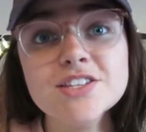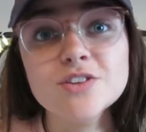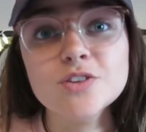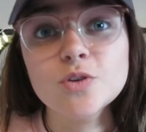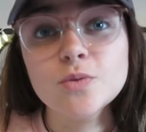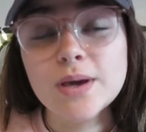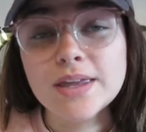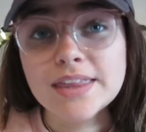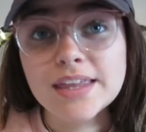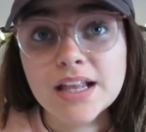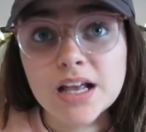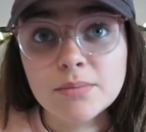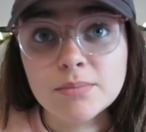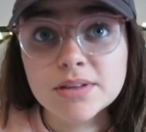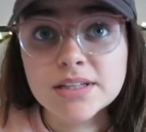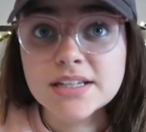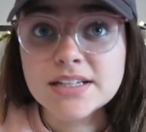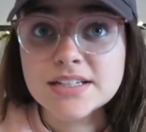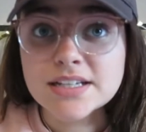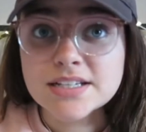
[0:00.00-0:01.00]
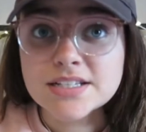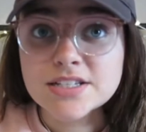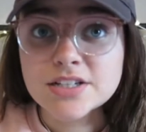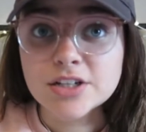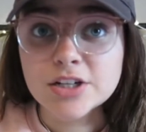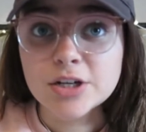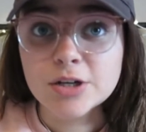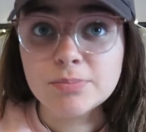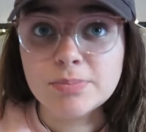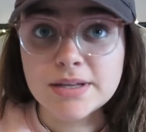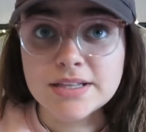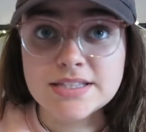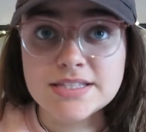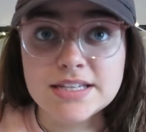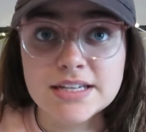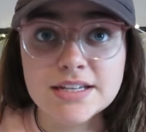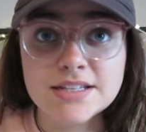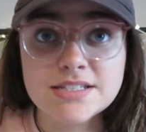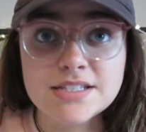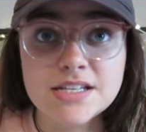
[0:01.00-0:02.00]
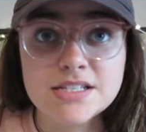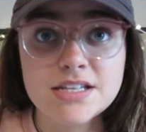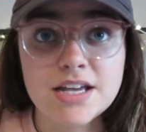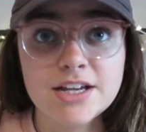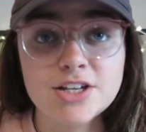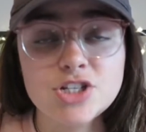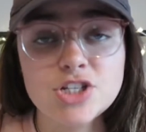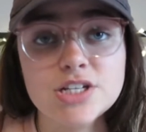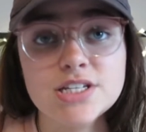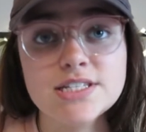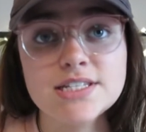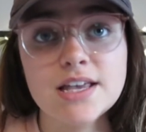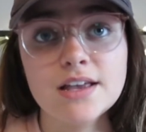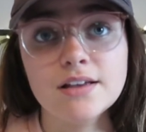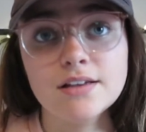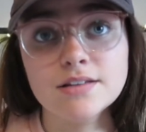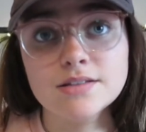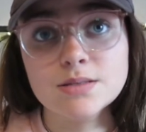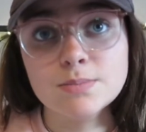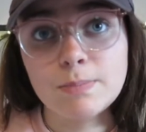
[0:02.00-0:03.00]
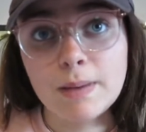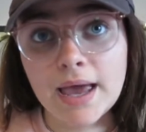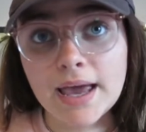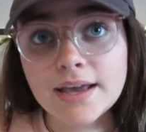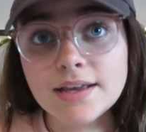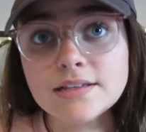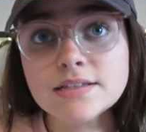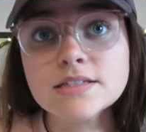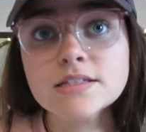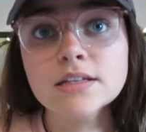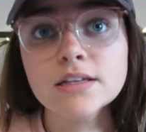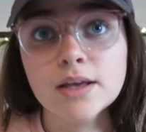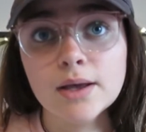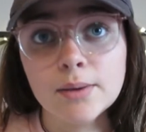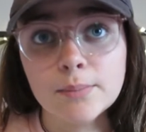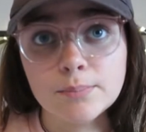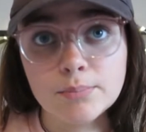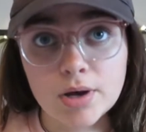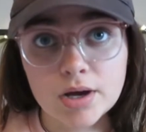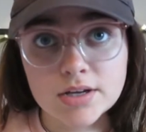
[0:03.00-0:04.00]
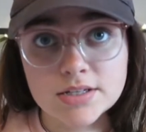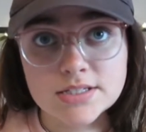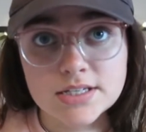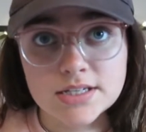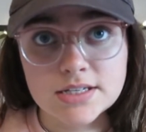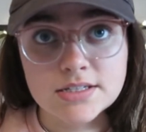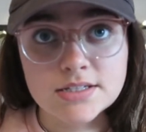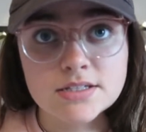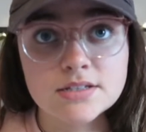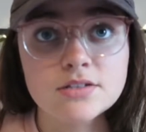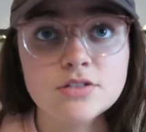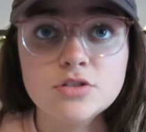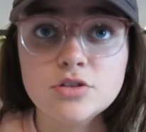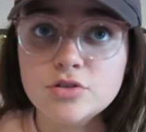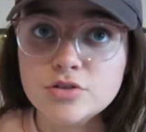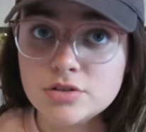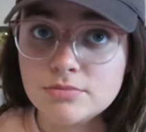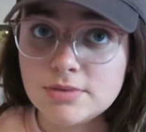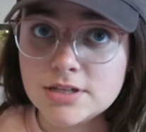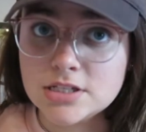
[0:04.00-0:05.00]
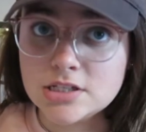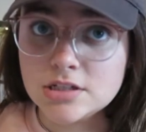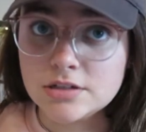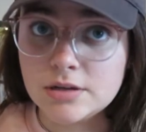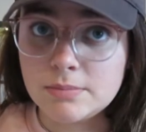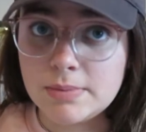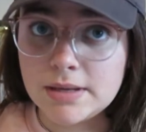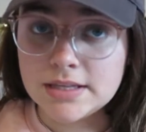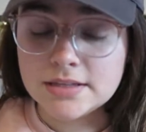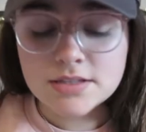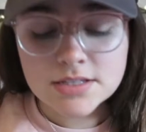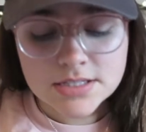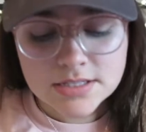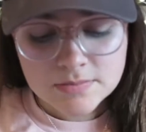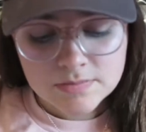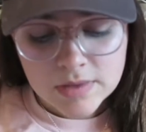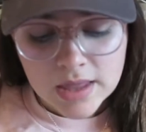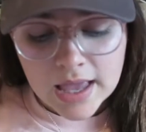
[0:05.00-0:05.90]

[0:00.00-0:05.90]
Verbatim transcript: So the way that Emily does her pin sales is that she sells bags, boxes, so those are mystery pins.